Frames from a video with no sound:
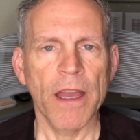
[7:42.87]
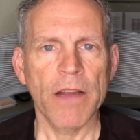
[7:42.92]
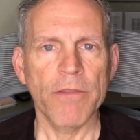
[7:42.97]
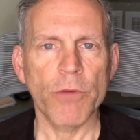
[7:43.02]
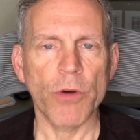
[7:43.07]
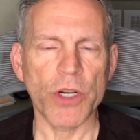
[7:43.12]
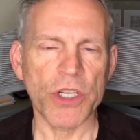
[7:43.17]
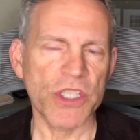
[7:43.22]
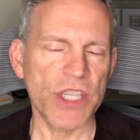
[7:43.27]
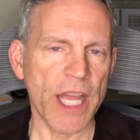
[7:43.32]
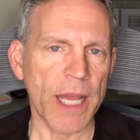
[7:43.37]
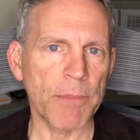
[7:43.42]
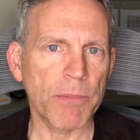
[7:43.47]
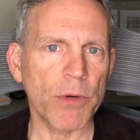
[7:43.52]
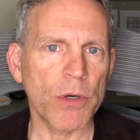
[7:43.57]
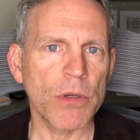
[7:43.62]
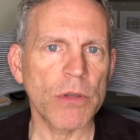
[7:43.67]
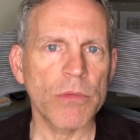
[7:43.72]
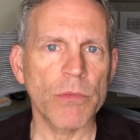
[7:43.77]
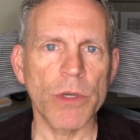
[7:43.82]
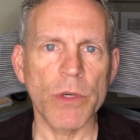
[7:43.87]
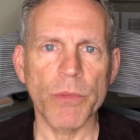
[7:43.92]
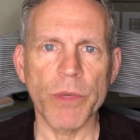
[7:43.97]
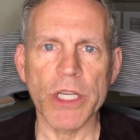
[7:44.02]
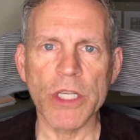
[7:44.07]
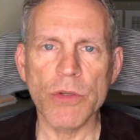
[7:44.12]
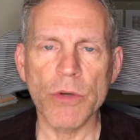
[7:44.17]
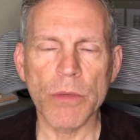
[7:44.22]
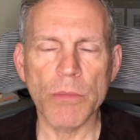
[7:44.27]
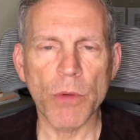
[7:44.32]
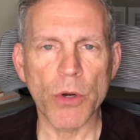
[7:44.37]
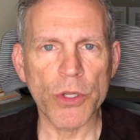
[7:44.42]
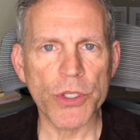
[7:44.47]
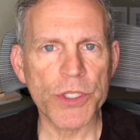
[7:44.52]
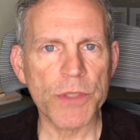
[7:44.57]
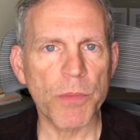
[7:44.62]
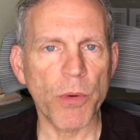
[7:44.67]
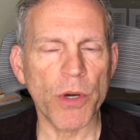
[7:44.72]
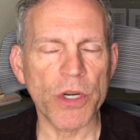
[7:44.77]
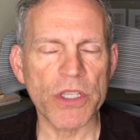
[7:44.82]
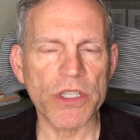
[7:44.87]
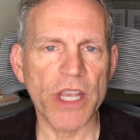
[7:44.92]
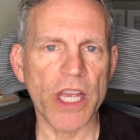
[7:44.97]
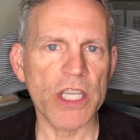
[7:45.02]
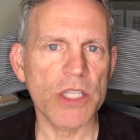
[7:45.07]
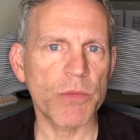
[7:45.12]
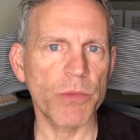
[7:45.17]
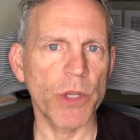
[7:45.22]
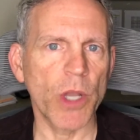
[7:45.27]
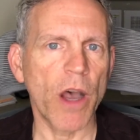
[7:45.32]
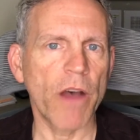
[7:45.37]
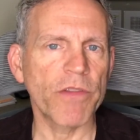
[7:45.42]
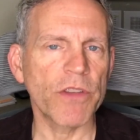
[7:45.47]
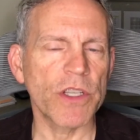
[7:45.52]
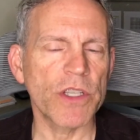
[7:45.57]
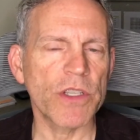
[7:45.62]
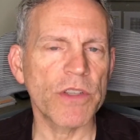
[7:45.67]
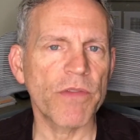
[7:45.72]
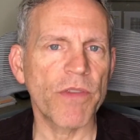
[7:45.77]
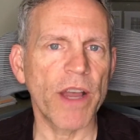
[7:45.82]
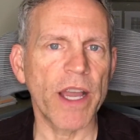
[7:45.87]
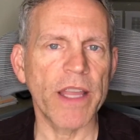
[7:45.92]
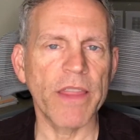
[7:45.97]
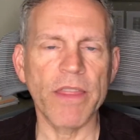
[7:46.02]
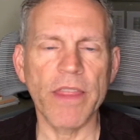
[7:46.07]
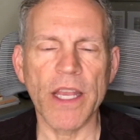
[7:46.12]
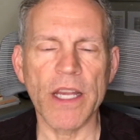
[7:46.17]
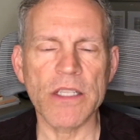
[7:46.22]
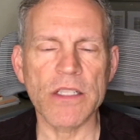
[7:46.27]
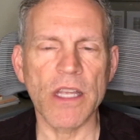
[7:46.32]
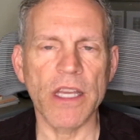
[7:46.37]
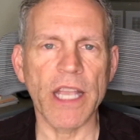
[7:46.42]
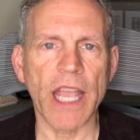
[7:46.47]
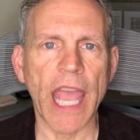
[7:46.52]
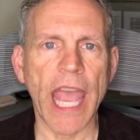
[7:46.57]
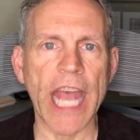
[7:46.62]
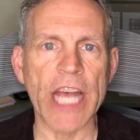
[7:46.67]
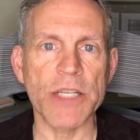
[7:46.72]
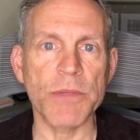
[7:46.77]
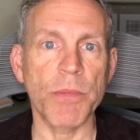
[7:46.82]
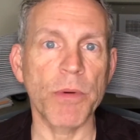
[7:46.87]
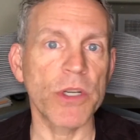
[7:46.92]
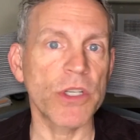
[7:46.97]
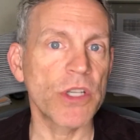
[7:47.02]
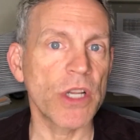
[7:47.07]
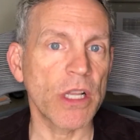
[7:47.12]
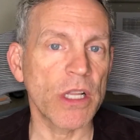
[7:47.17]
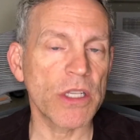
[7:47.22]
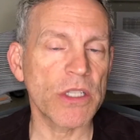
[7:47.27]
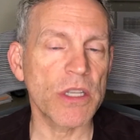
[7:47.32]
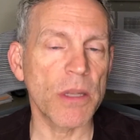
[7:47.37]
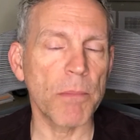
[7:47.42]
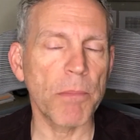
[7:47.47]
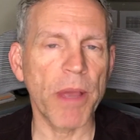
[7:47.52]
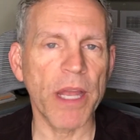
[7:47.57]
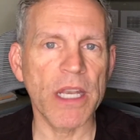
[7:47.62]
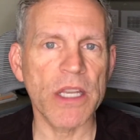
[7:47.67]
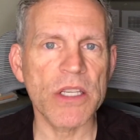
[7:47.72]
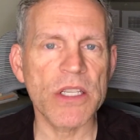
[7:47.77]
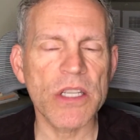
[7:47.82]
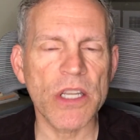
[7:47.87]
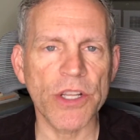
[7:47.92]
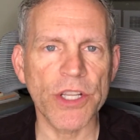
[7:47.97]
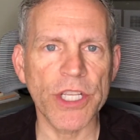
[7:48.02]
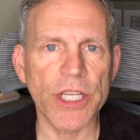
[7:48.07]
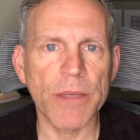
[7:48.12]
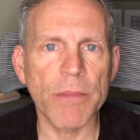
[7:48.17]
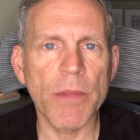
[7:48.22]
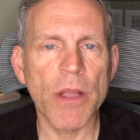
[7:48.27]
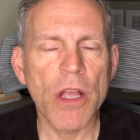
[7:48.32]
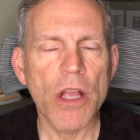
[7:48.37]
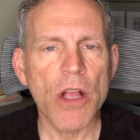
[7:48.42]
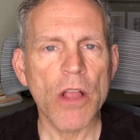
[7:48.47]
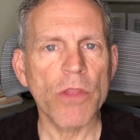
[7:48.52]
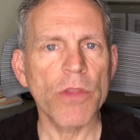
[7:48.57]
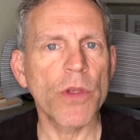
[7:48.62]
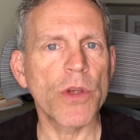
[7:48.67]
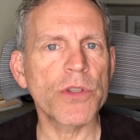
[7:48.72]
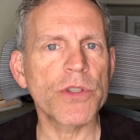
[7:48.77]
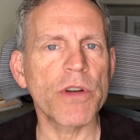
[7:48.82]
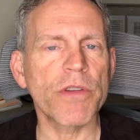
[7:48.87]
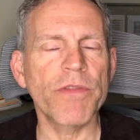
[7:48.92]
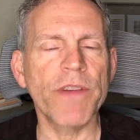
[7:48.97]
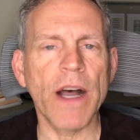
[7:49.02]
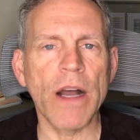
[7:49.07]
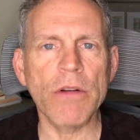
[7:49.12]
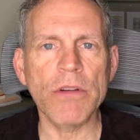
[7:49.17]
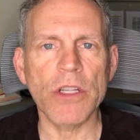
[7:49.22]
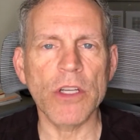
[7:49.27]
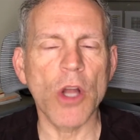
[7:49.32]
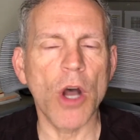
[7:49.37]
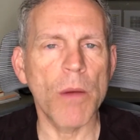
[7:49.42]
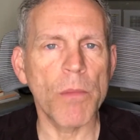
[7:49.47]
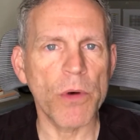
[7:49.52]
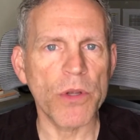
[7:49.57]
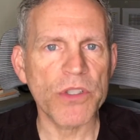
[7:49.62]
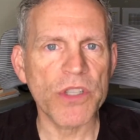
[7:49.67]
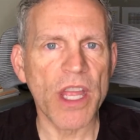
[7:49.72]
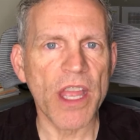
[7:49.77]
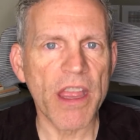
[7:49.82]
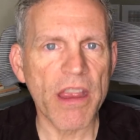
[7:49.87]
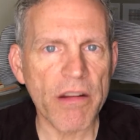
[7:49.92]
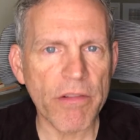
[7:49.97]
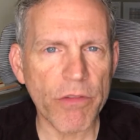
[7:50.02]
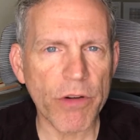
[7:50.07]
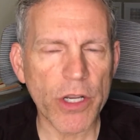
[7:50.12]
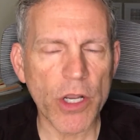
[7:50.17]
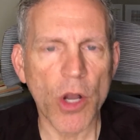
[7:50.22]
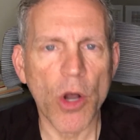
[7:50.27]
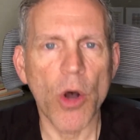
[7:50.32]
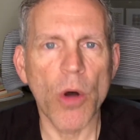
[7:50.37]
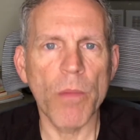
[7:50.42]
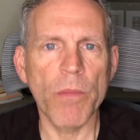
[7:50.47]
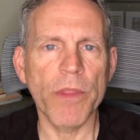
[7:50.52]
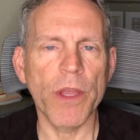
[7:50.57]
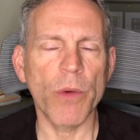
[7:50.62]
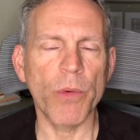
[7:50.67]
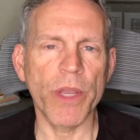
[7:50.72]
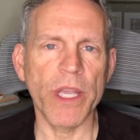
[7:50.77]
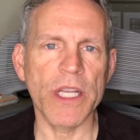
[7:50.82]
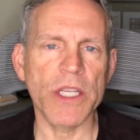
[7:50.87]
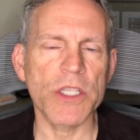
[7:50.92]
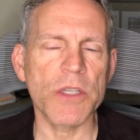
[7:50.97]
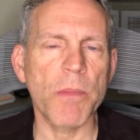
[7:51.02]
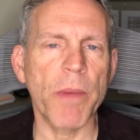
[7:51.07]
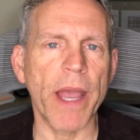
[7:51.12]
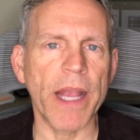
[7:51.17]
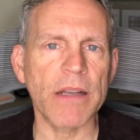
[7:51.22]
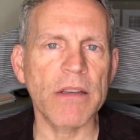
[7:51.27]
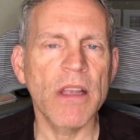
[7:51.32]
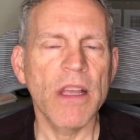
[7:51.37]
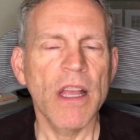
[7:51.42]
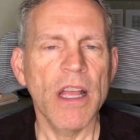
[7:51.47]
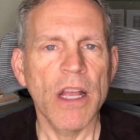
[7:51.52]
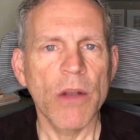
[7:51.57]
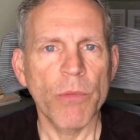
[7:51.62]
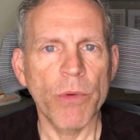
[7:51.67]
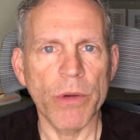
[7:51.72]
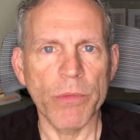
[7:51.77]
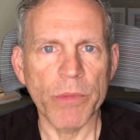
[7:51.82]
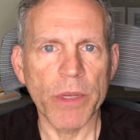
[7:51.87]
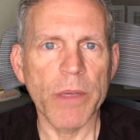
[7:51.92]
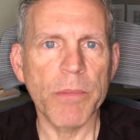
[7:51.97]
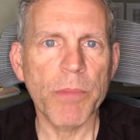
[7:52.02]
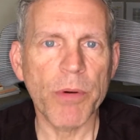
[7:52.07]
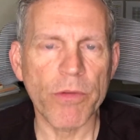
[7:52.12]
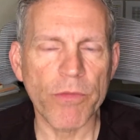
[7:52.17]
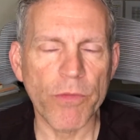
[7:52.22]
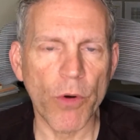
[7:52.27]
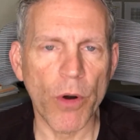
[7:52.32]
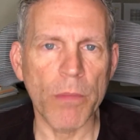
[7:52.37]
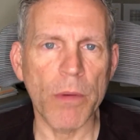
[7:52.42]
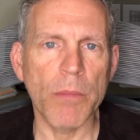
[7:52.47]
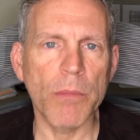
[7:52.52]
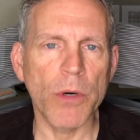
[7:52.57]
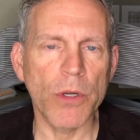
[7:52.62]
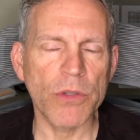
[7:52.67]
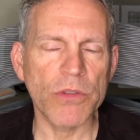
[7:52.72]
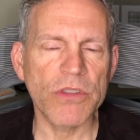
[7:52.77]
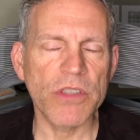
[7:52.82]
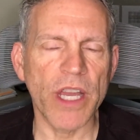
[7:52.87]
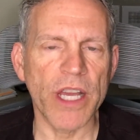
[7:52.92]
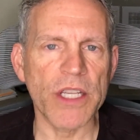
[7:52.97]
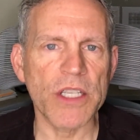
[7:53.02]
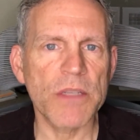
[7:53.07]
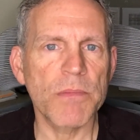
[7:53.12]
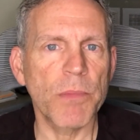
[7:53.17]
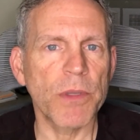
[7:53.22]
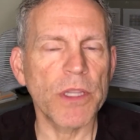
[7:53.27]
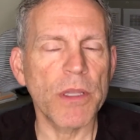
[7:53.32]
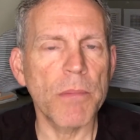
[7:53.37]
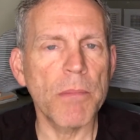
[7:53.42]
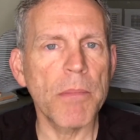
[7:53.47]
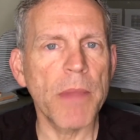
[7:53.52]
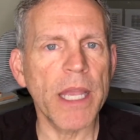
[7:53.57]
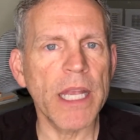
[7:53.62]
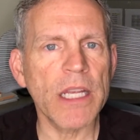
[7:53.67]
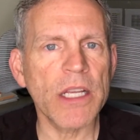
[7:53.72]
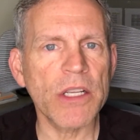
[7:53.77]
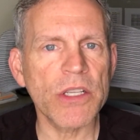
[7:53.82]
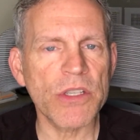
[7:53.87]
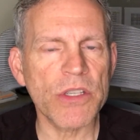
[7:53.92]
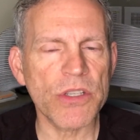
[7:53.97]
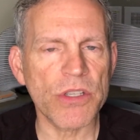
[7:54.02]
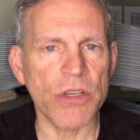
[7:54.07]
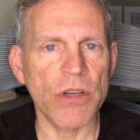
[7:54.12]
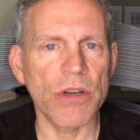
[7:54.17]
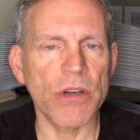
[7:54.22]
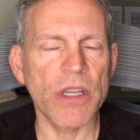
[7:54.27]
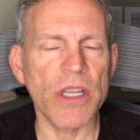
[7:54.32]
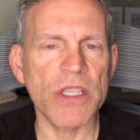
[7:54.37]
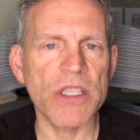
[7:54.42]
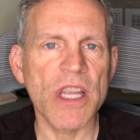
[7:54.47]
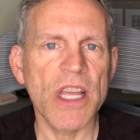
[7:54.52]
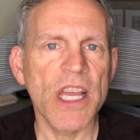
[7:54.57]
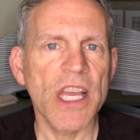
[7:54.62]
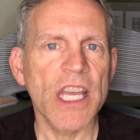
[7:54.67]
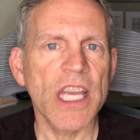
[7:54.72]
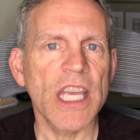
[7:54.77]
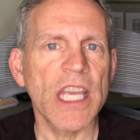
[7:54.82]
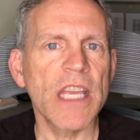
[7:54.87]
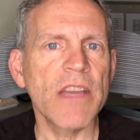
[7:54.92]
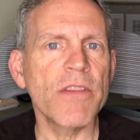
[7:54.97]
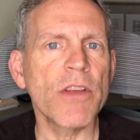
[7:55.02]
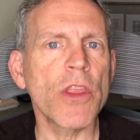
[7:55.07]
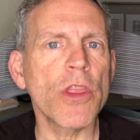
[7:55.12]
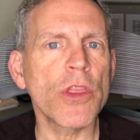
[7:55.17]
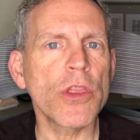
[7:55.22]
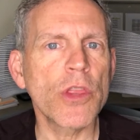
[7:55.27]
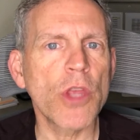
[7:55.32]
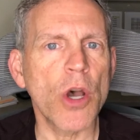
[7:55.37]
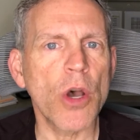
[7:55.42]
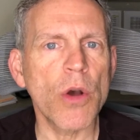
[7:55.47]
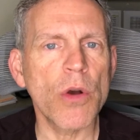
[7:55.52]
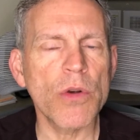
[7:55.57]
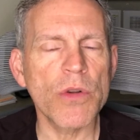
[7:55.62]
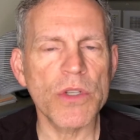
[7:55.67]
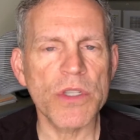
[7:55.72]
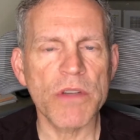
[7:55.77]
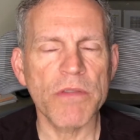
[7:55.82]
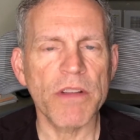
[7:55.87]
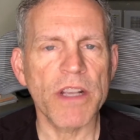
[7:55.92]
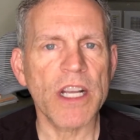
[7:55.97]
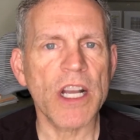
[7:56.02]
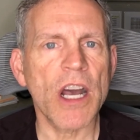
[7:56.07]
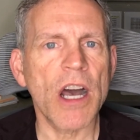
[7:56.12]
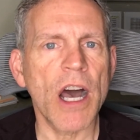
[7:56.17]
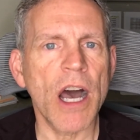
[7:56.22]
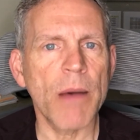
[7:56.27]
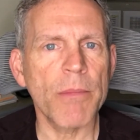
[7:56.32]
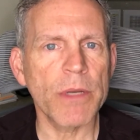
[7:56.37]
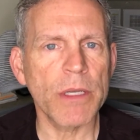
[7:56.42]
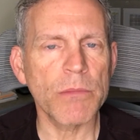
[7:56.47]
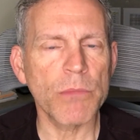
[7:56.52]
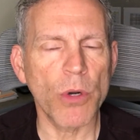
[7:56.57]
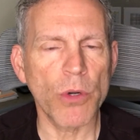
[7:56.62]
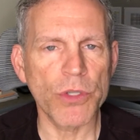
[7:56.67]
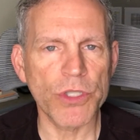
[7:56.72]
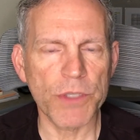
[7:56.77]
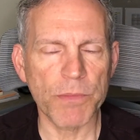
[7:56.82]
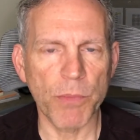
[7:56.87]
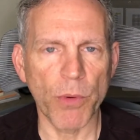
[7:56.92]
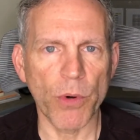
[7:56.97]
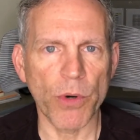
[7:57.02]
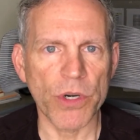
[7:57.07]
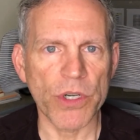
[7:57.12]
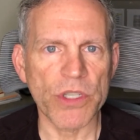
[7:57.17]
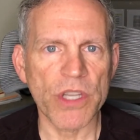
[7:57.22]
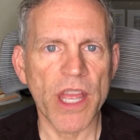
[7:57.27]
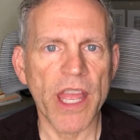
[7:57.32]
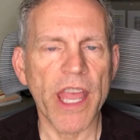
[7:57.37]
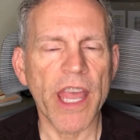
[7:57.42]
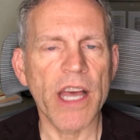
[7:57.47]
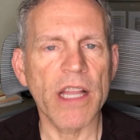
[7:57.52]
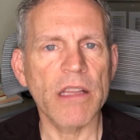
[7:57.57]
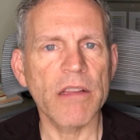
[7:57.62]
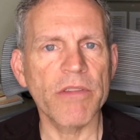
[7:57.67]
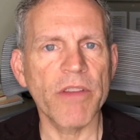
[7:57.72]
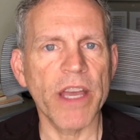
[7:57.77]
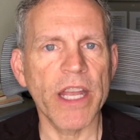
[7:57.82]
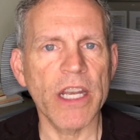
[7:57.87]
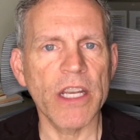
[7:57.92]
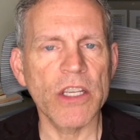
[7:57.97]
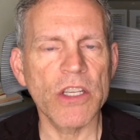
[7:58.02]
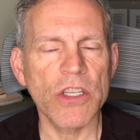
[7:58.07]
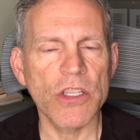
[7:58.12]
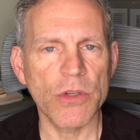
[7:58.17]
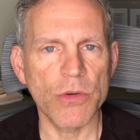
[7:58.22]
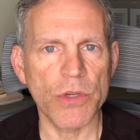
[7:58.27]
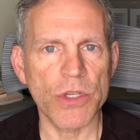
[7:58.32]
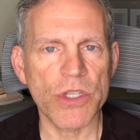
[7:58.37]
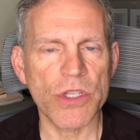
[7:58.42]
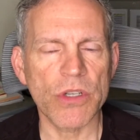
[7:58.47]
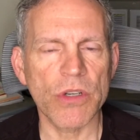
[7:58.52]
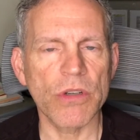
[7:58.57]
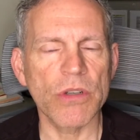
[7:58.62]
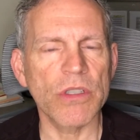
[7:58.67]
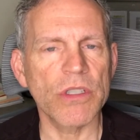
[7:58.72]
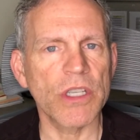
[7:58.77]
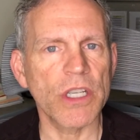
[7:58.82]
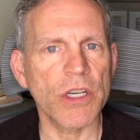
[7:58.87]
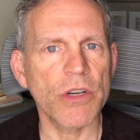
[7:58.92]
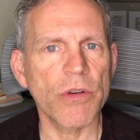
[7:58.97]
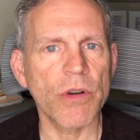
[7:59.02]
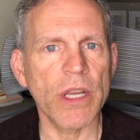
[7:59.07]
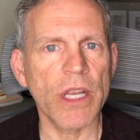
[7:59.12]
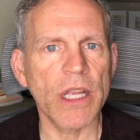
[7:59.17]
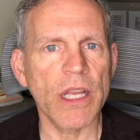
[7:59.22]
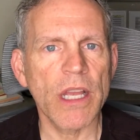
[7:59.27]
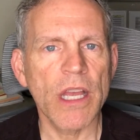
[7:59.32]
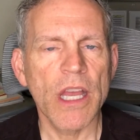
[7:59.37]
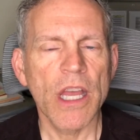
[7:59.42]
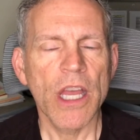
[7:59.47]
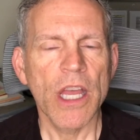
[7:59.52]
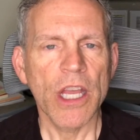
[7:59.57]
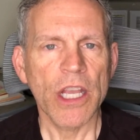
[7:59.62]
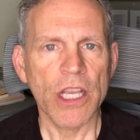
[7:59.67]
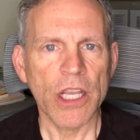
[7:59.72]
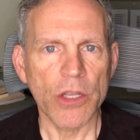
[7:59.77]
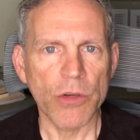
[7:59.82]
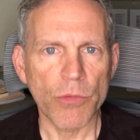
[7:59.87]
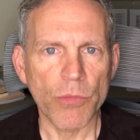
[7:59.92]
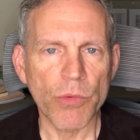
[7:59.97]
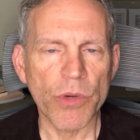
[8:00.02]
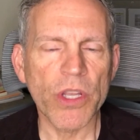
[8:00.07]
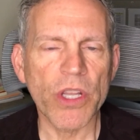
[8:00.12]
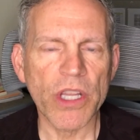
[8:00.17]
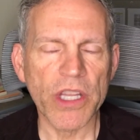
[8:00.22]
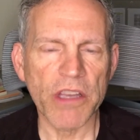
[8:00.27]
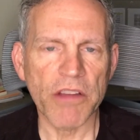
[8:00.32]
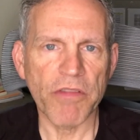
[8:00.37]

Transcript: For example, when we do a mold spore test, we often find things like Aspergillus and Penicillium. Those are found in almost every home that we inspect when we perform a mold test. But the main concern is even those common mold spores elevated to a certain degree can really